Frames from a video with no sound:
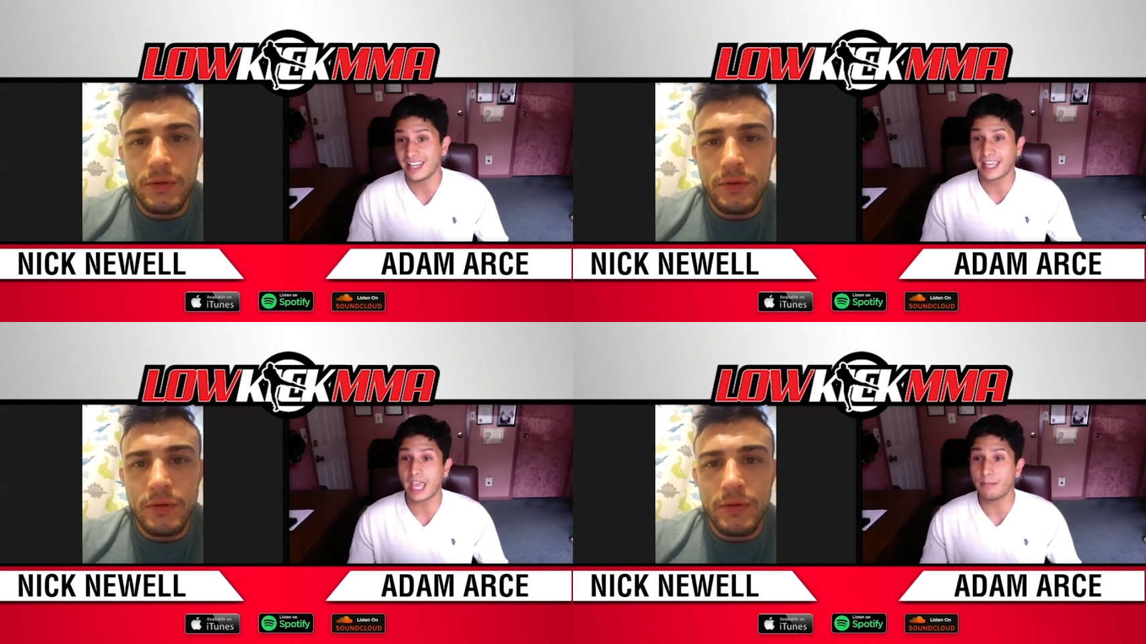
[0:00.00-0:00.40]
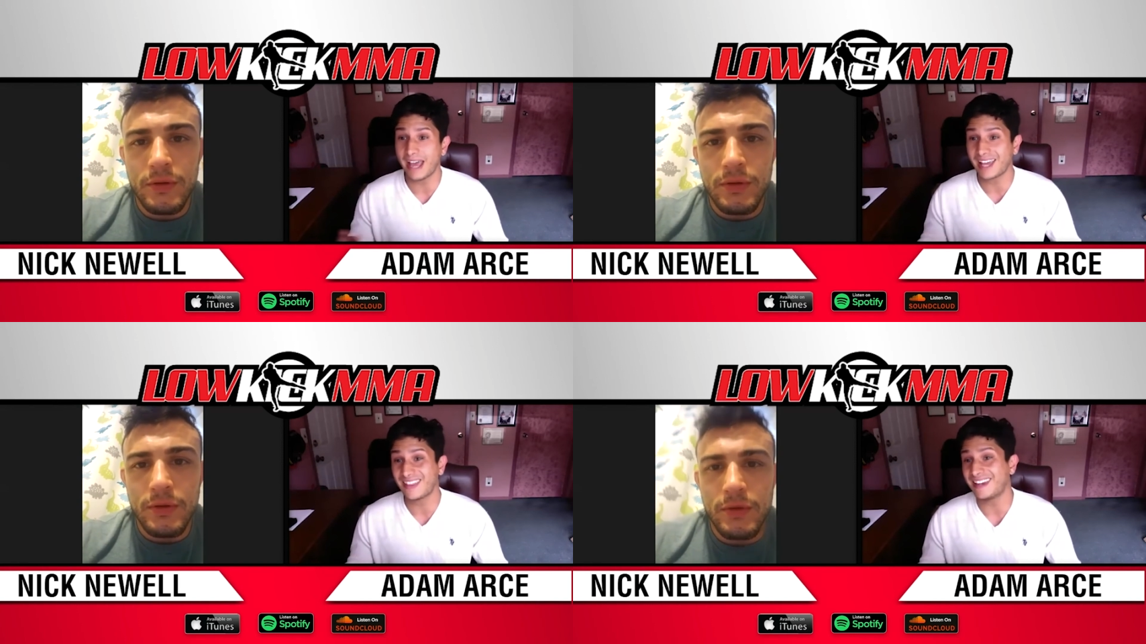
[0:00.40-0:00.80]
Speaker 1: came
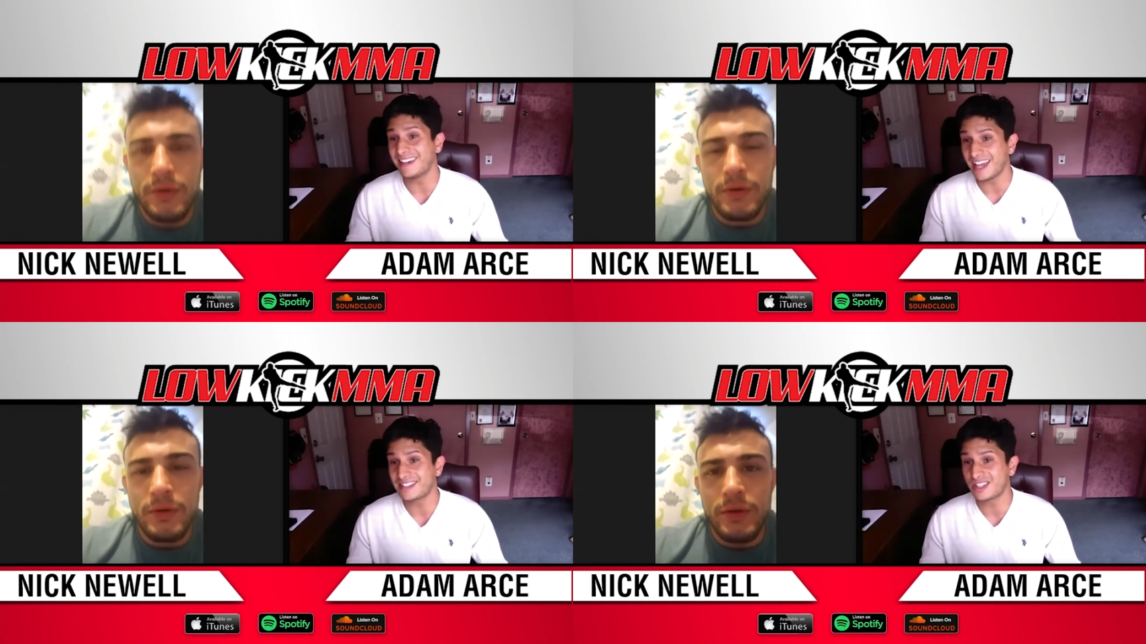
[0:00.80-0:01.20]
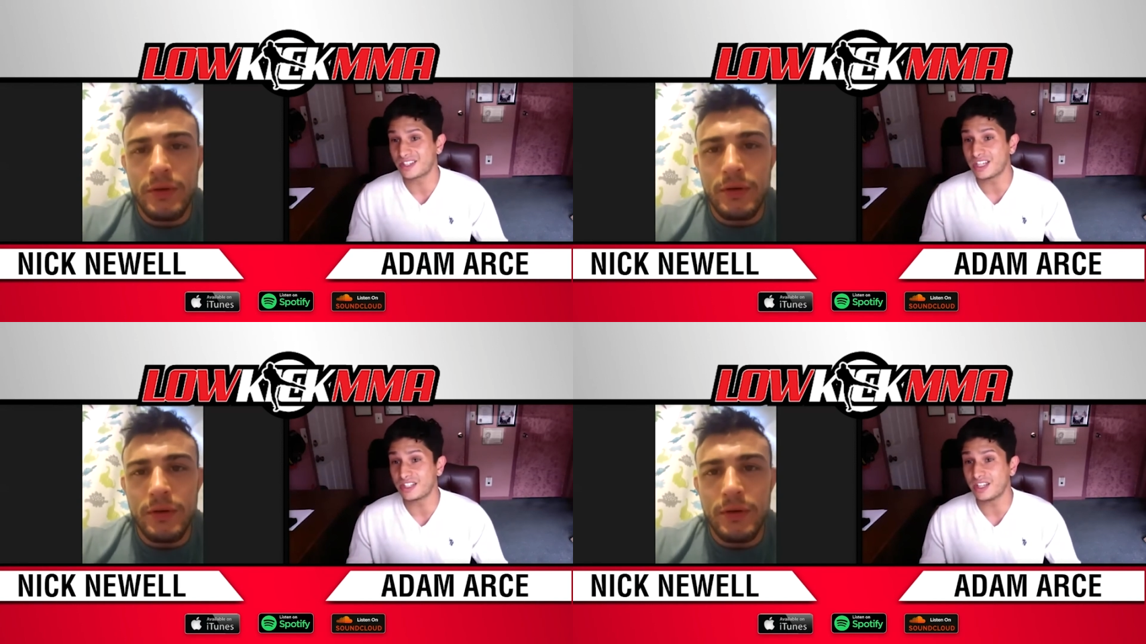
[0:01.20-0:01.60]
back that next
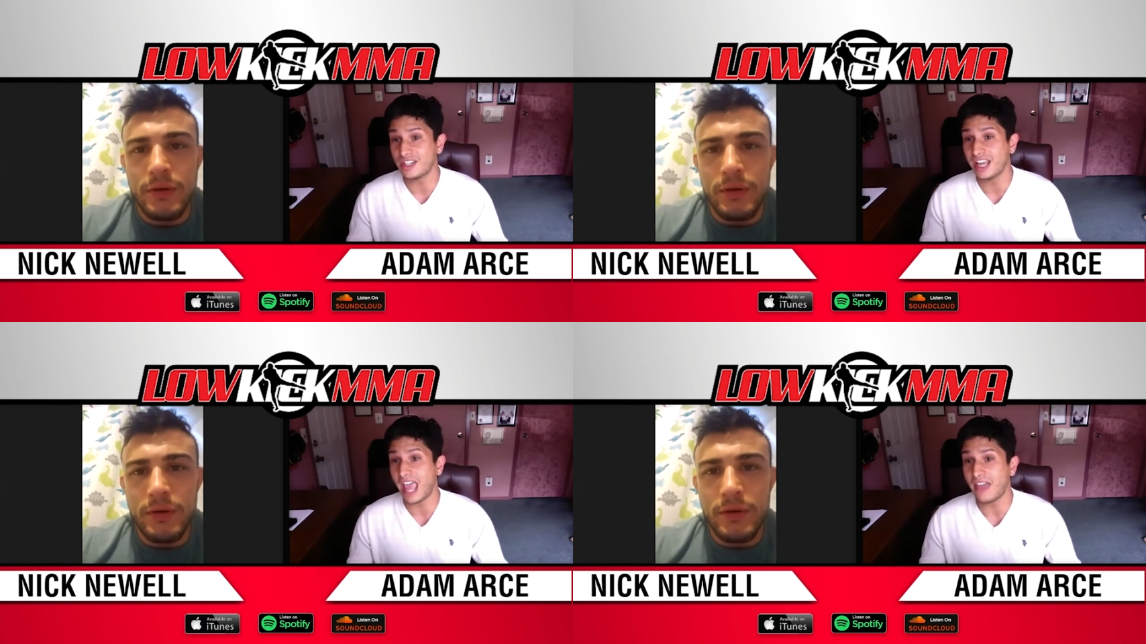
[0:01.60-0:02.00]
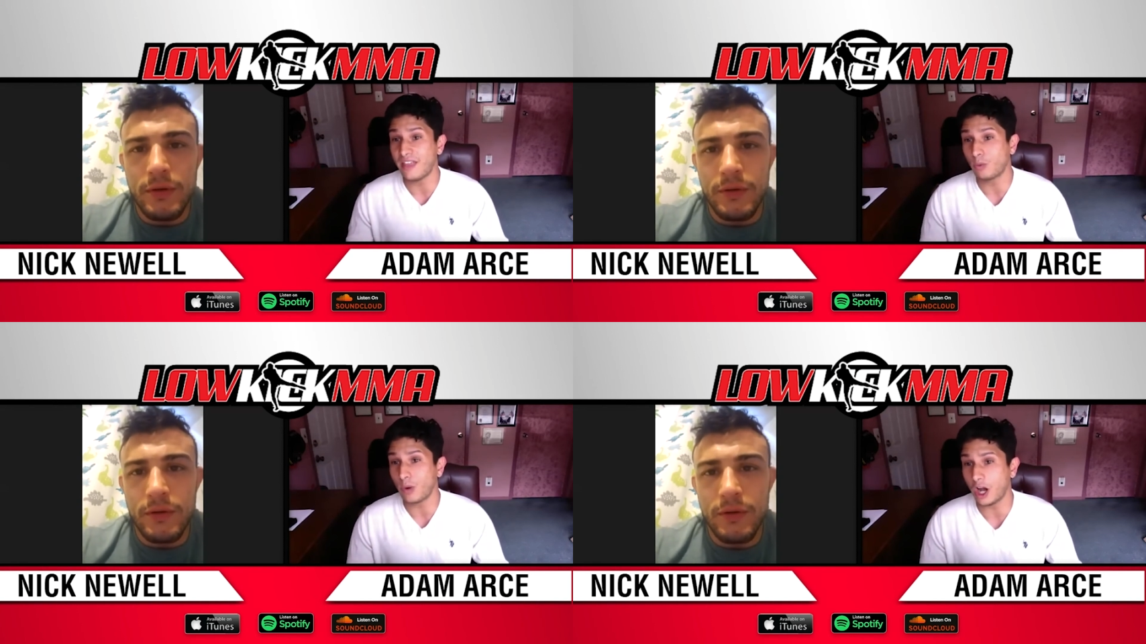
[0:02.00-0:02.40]
season, and
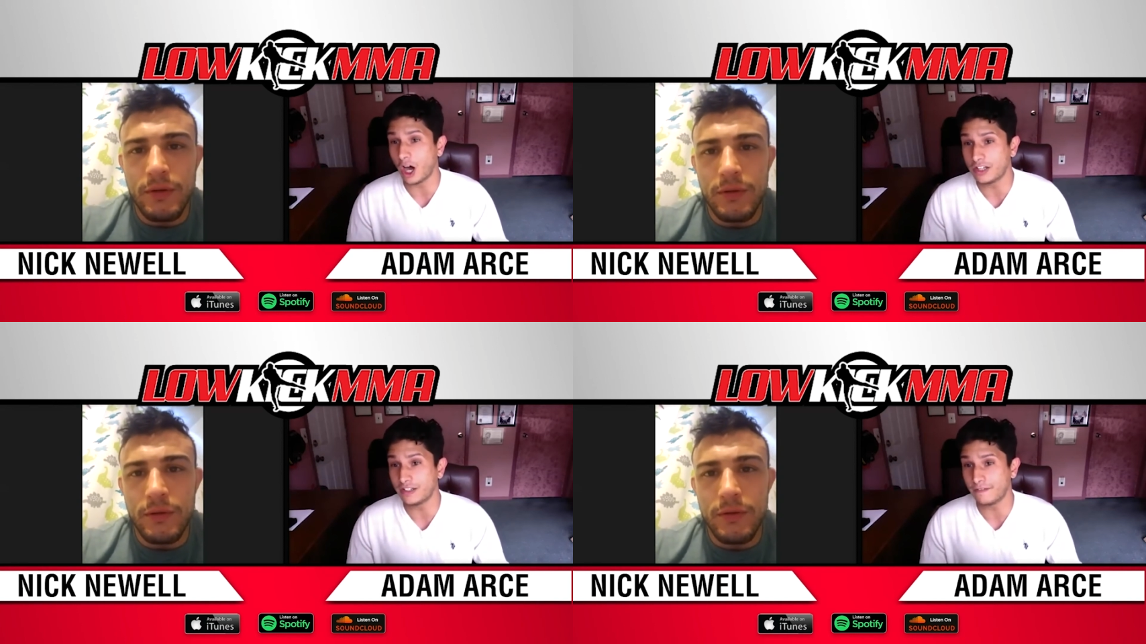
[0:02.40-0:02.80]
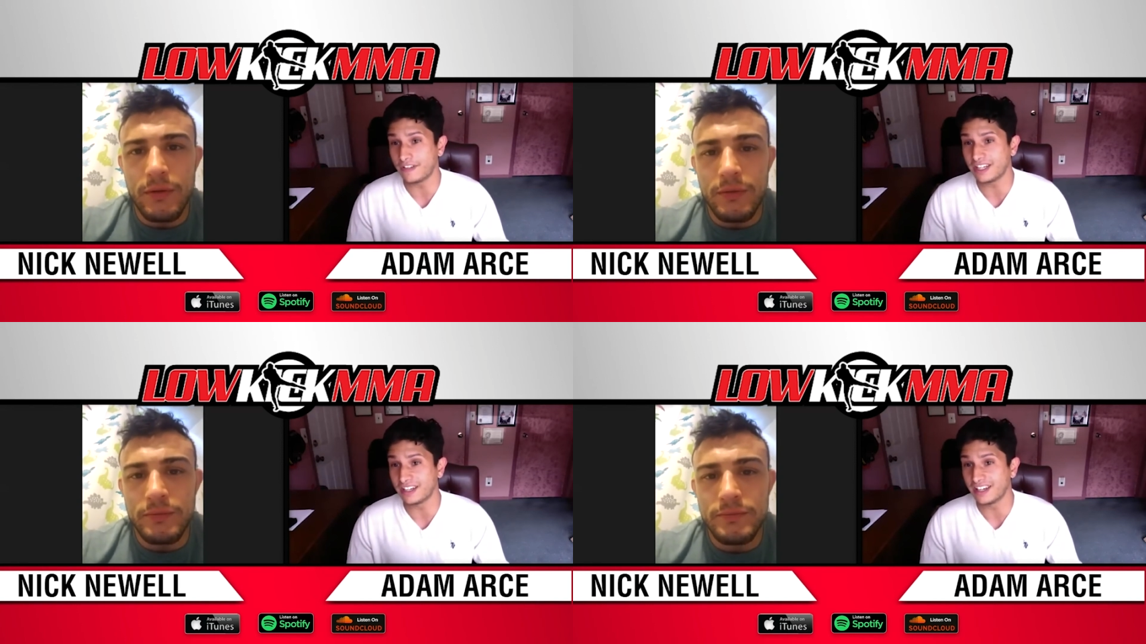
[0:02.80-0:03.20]
then went
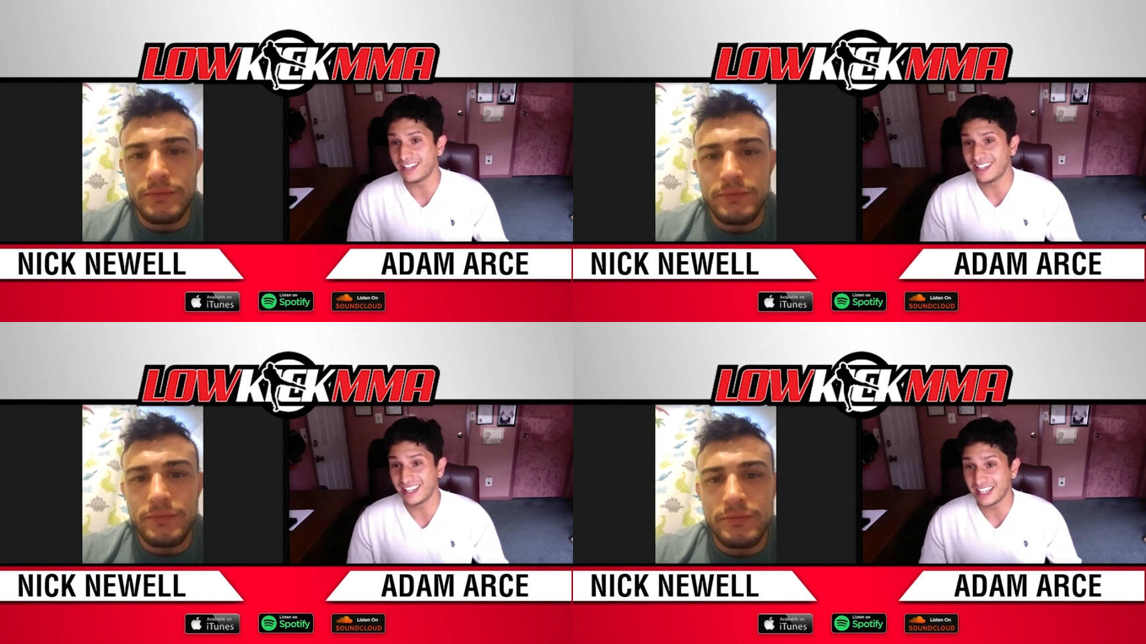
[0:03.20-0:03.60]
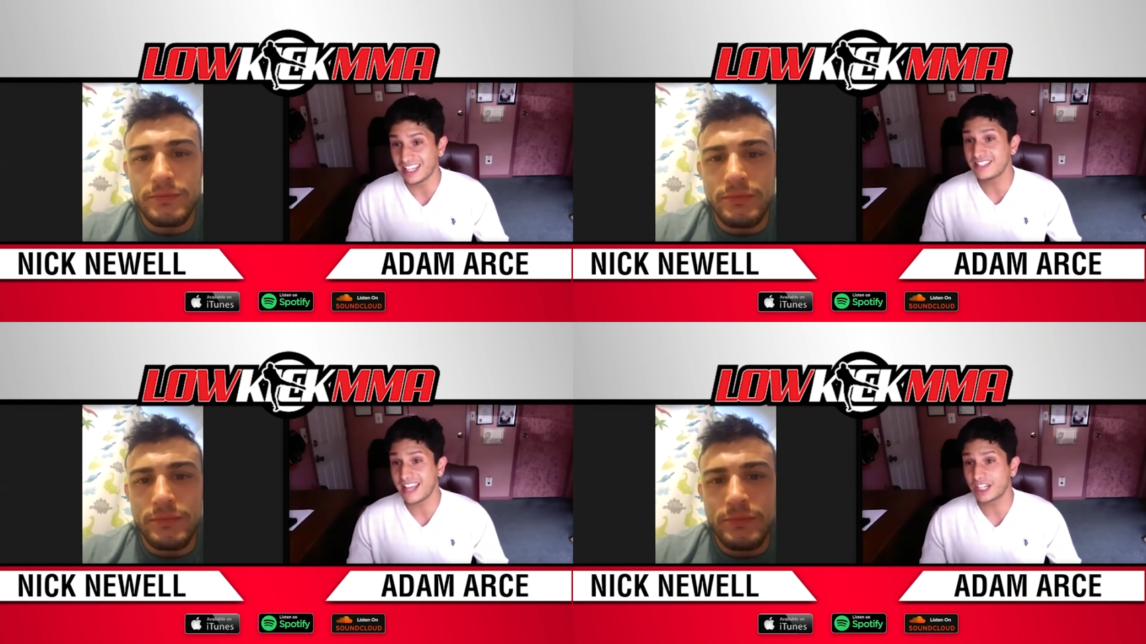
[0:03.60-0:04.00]
undefeated.
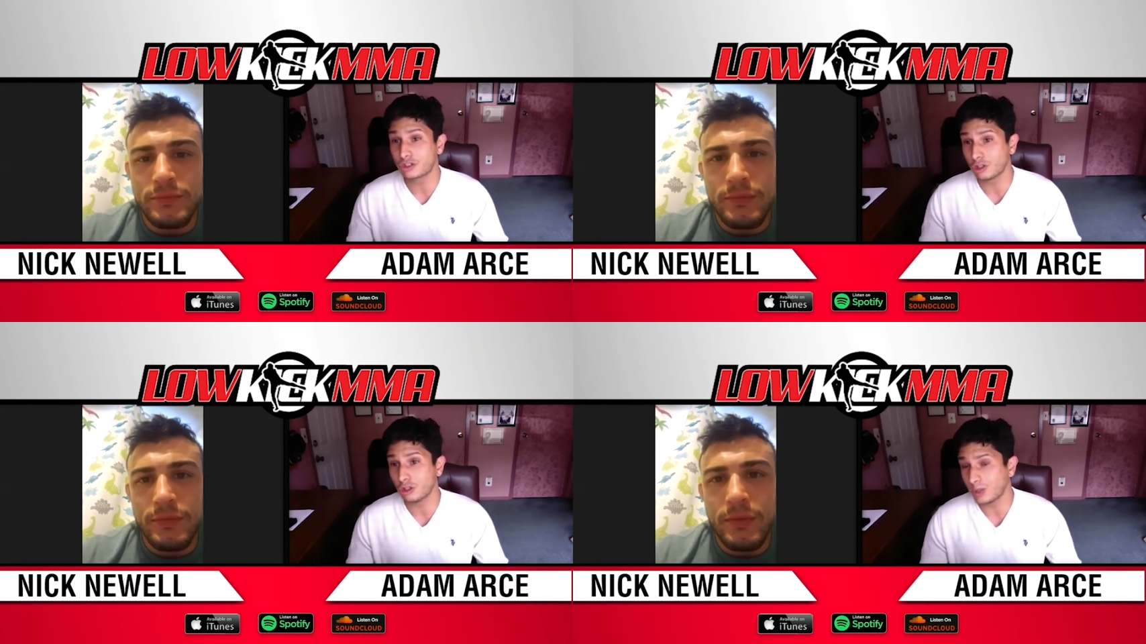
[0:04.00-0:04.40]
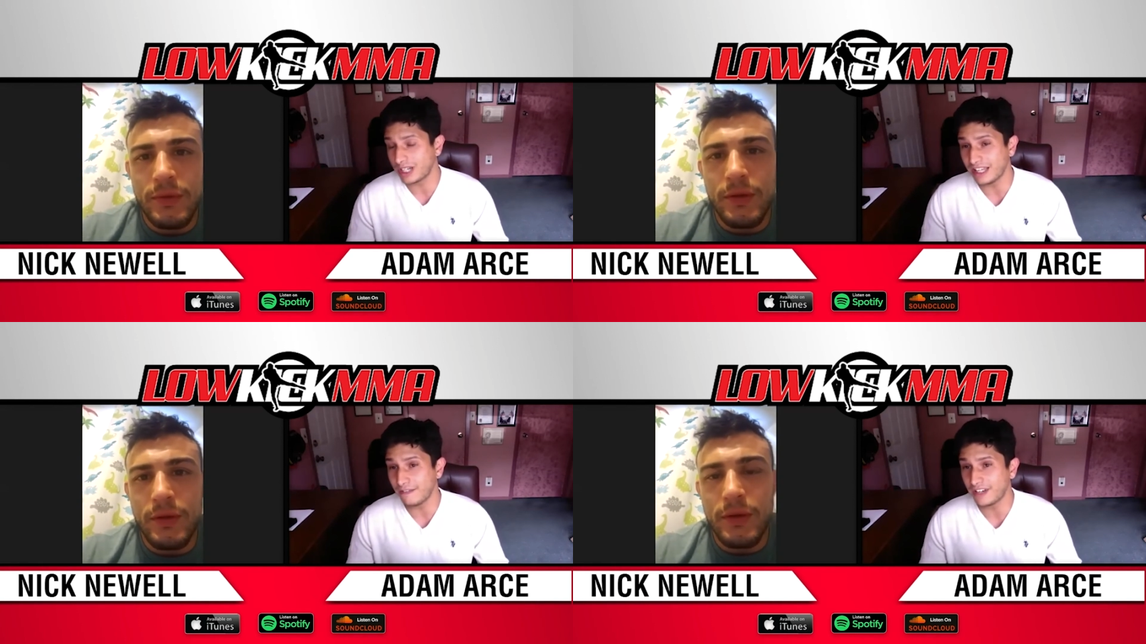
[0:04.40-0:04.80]
Is that true?
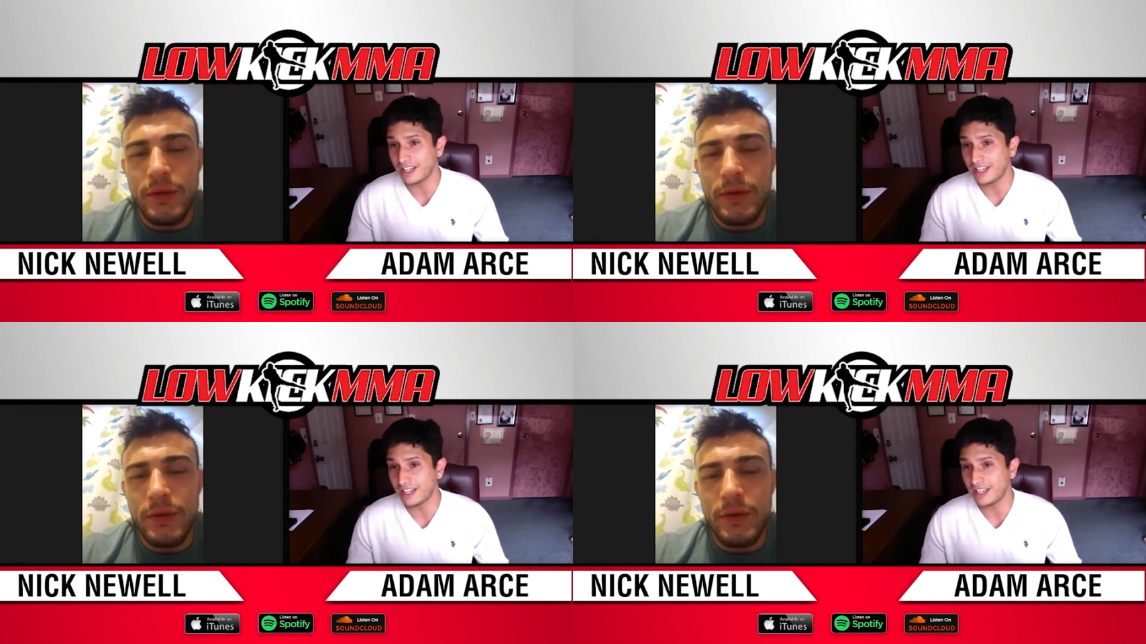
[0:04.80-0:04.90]
And if it